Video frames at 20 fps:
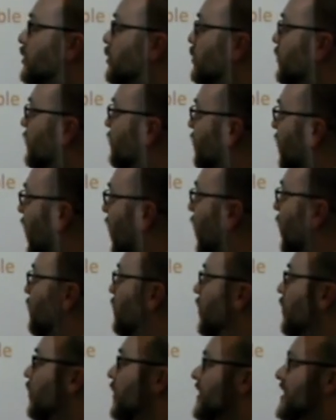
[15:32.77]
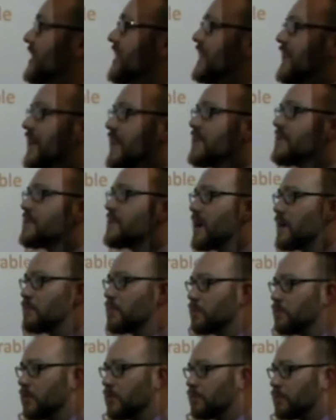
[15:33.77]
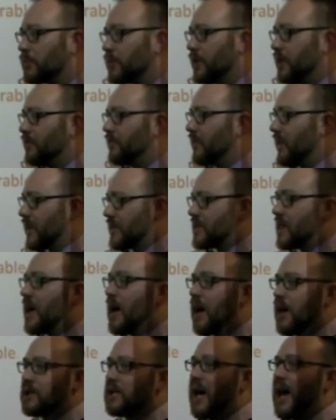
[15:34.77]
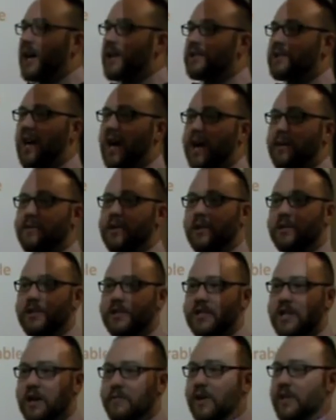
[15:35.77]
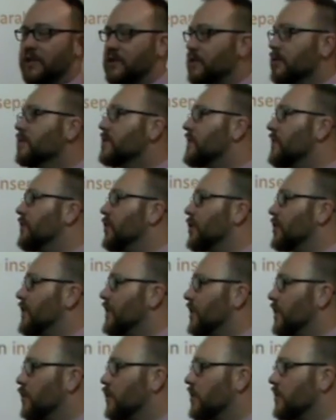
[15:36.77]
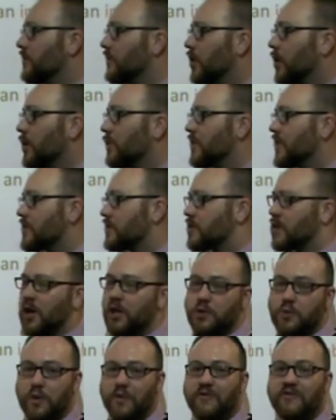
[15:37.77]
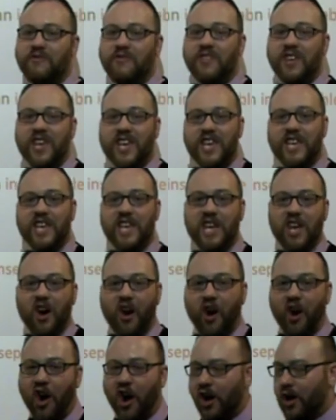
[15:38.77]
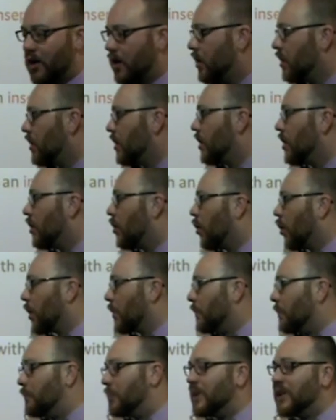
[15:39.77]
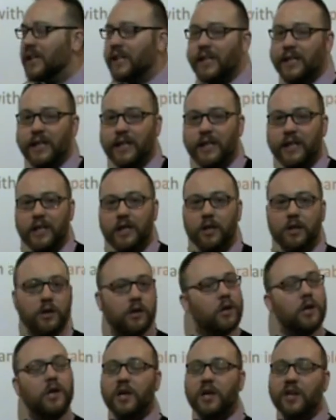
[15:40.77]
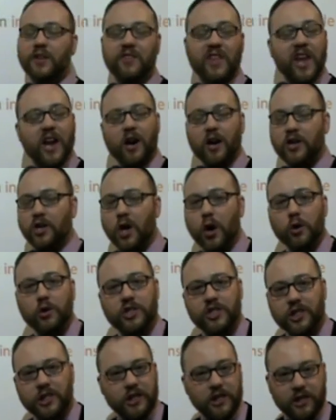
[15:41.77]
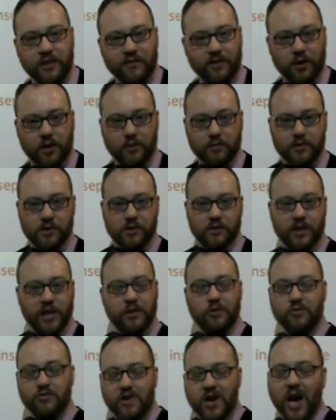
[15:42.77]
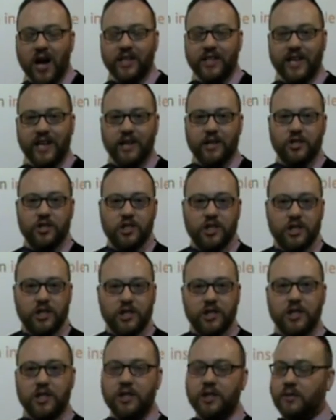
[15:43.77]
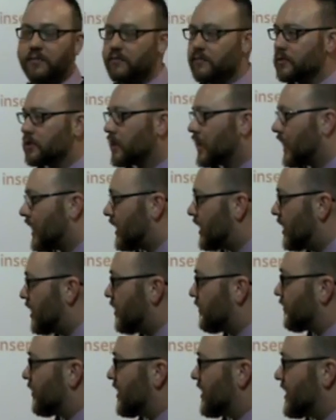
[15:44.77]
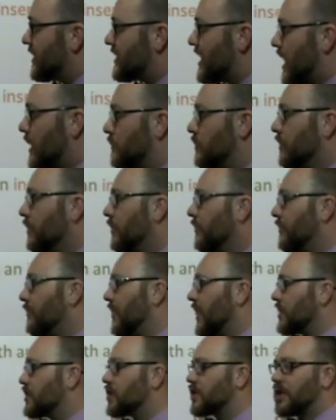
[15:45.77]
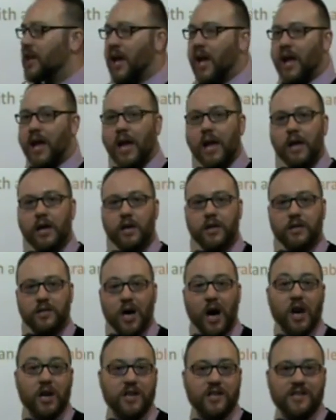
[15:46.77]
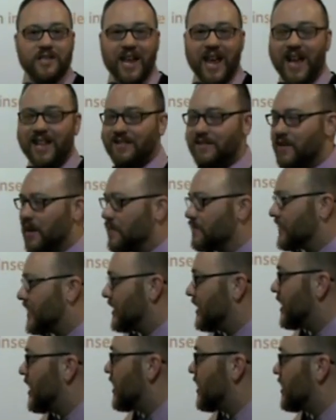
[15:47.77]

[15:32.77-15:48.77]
to a verb with an inseparable prefix. A lot of times I'll just tell my students, if you're dealing with a verb that starts with VER or BE, they are no GE verbs. They do not get a GE. Okay? For the example, versteh, to understand something,